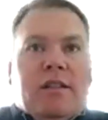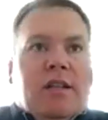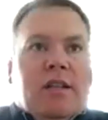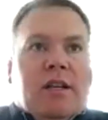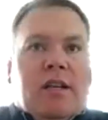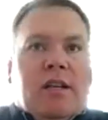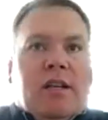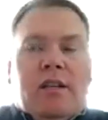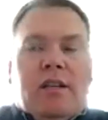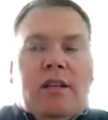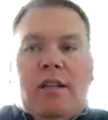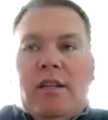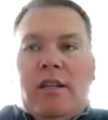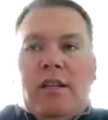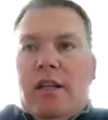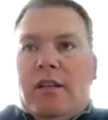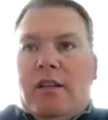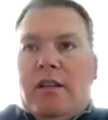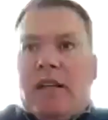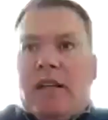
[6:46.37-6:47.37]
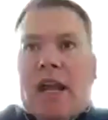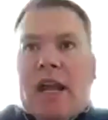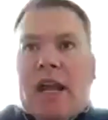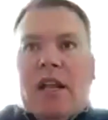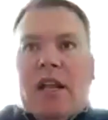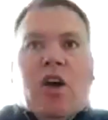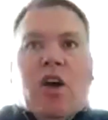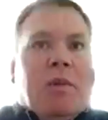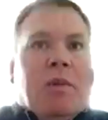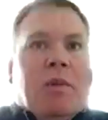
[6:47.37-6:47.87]
to kind
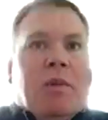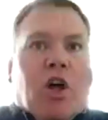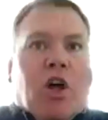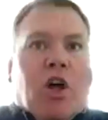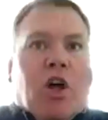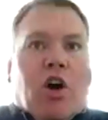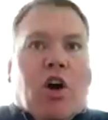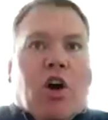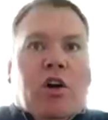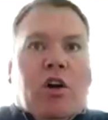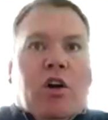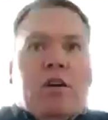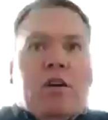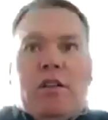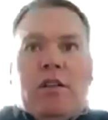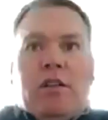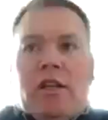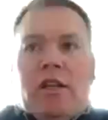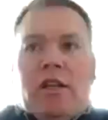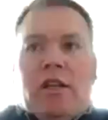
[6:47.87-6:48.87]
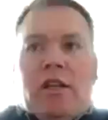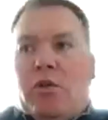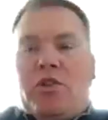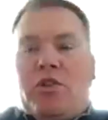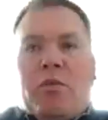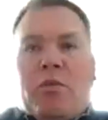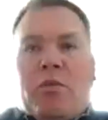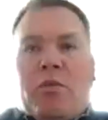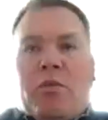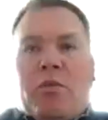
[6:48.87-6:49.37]
of come along,
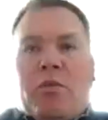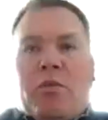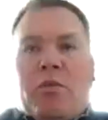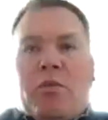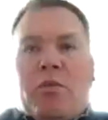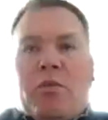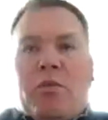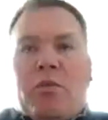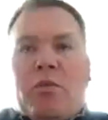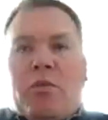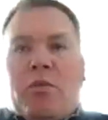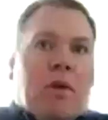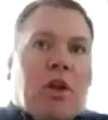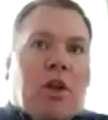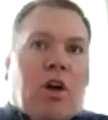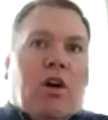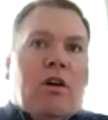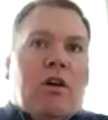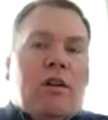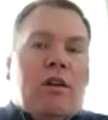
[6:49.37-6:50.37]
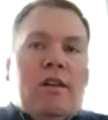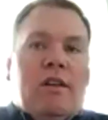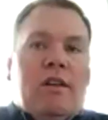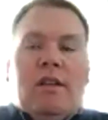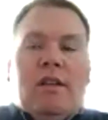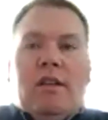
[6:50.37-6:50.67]
Tamari Fox to come along.